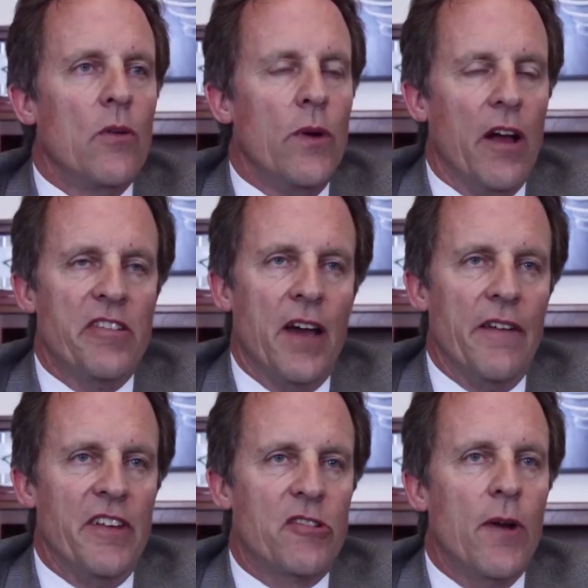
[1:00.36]
We also
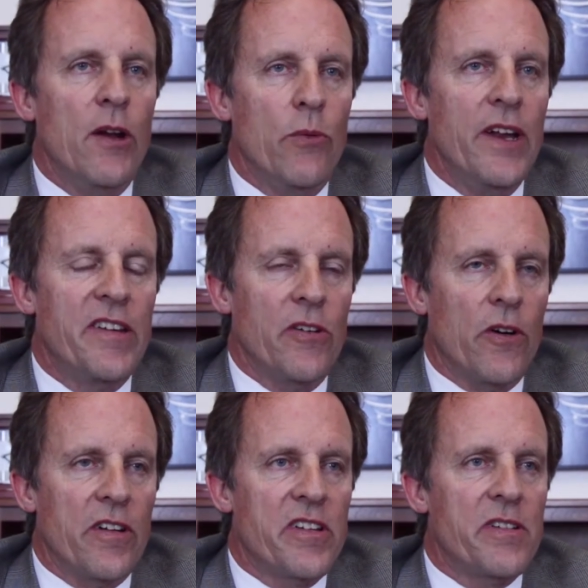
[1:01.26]
have this great
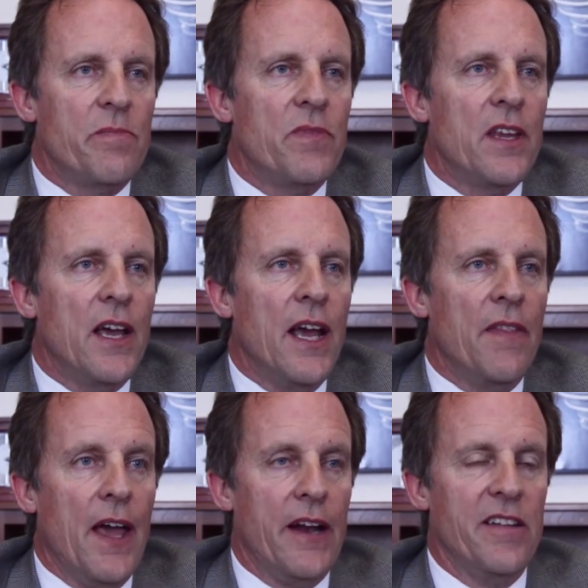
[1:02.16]
resource,
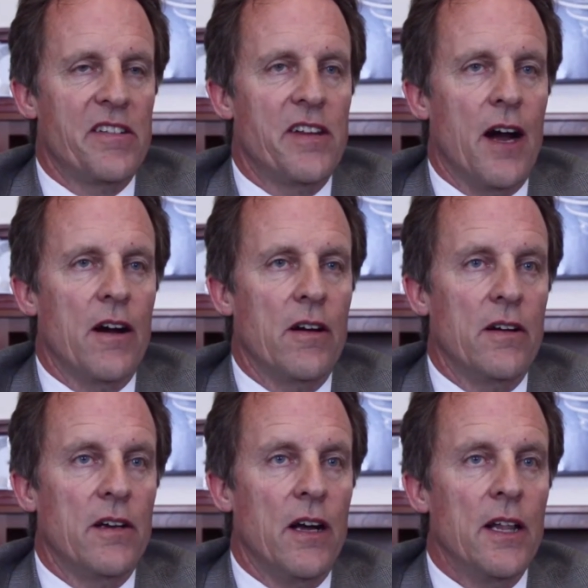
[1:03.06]
and that is
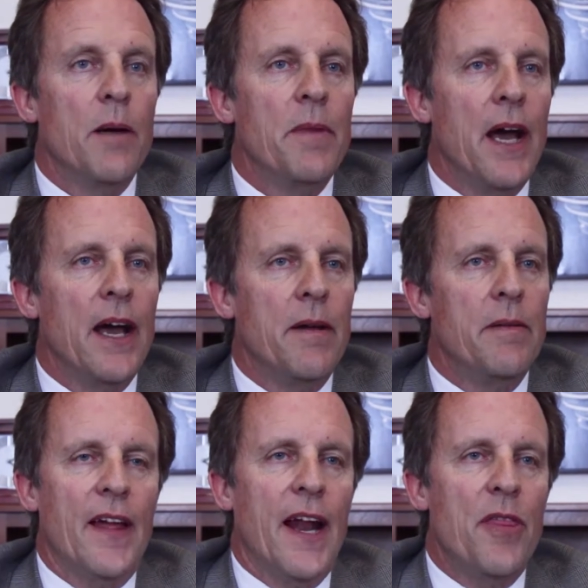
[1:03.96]
our alumni,
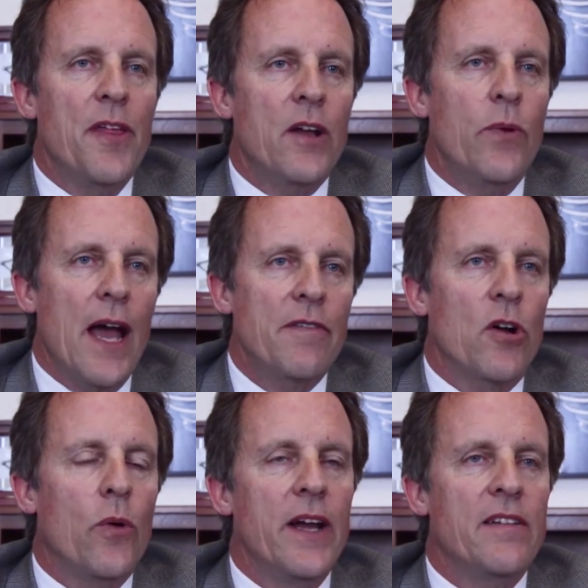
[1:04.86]
that I think we
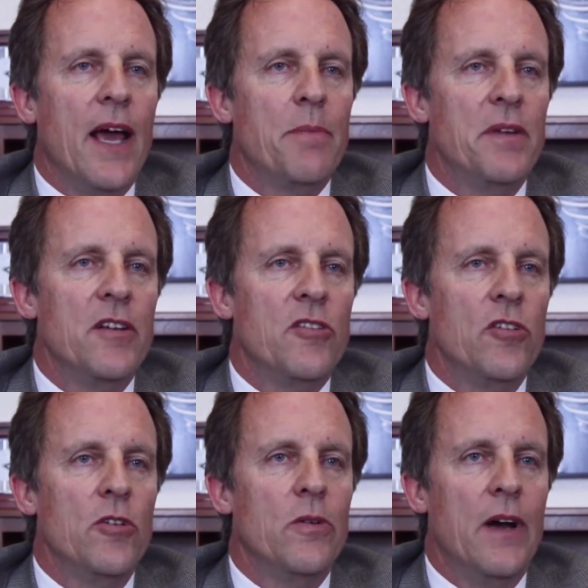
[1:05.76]
haven't quite tapped
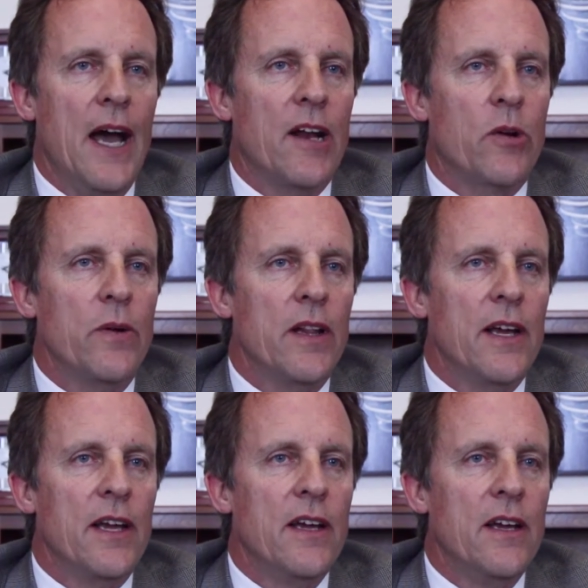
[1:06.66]
into
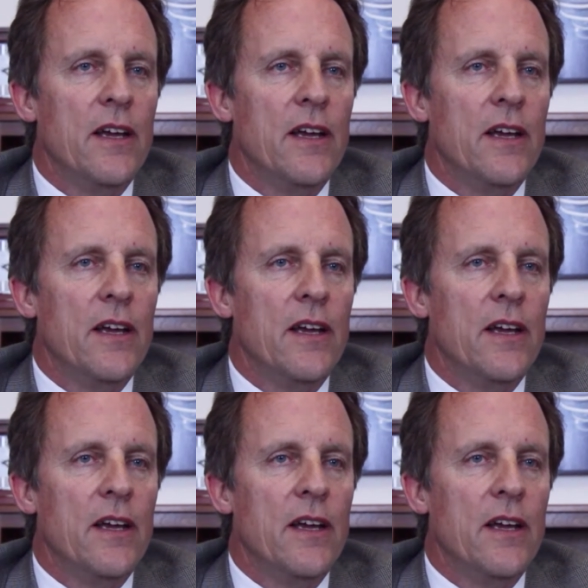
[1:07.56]
adequately.